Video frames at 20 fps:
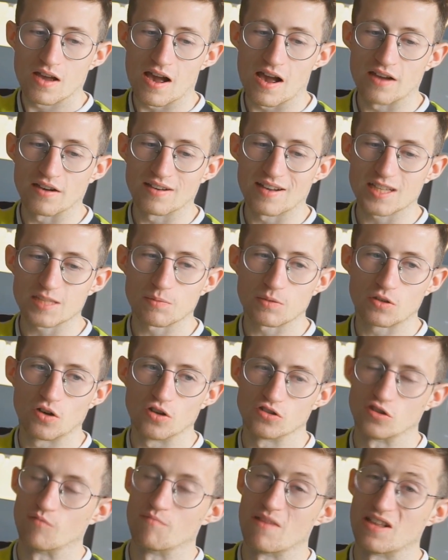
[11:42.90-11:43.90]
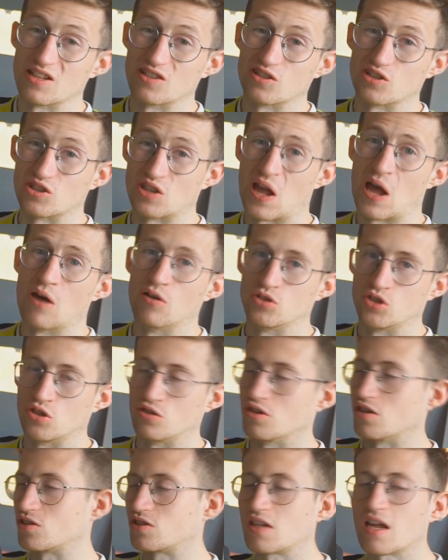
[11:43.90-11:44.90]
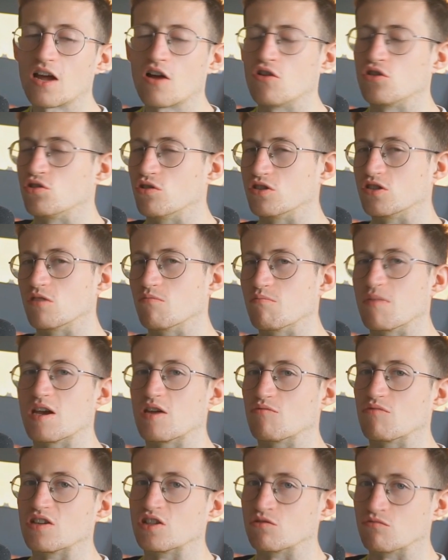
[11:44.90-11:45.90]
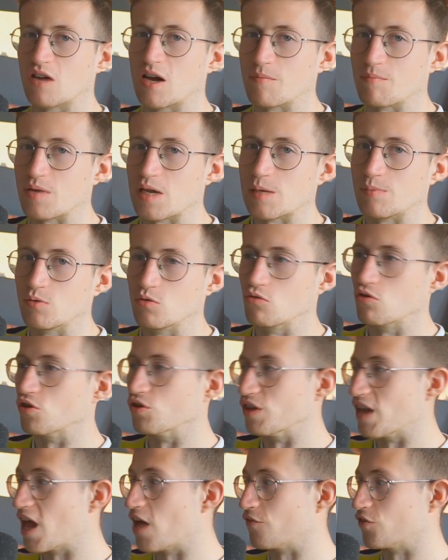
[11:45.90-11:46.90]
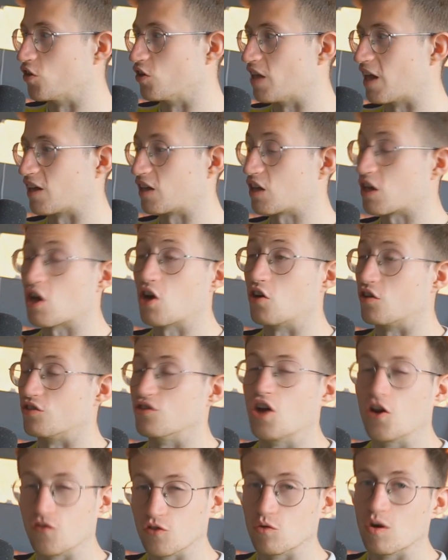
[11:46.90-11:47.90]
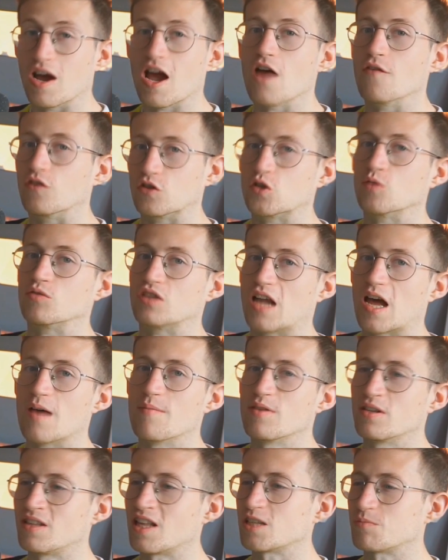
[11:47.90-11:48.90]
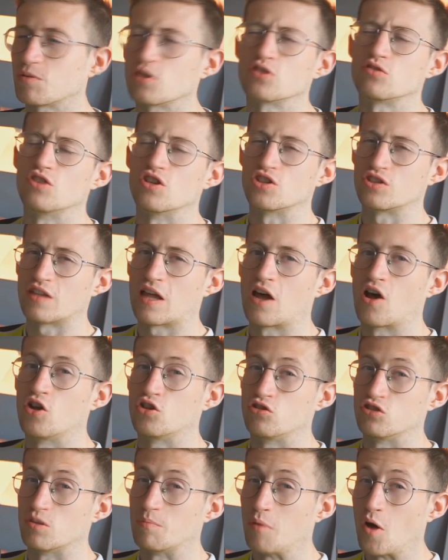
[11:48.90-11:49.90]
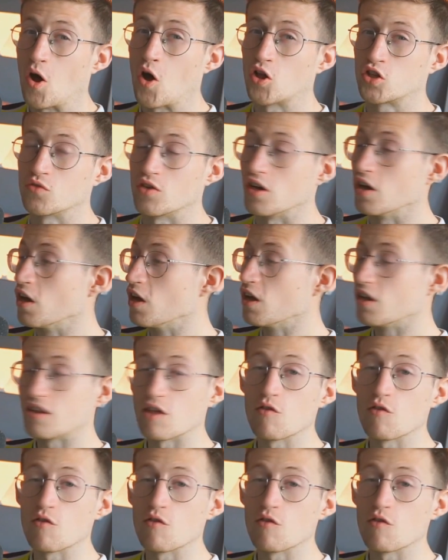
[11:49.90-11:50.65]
And that's because of mainly nostalgia. Nostalgia is the main reason why people will never, like, oh, nothing will ever come to that. And that's because nostalgia is a part of it.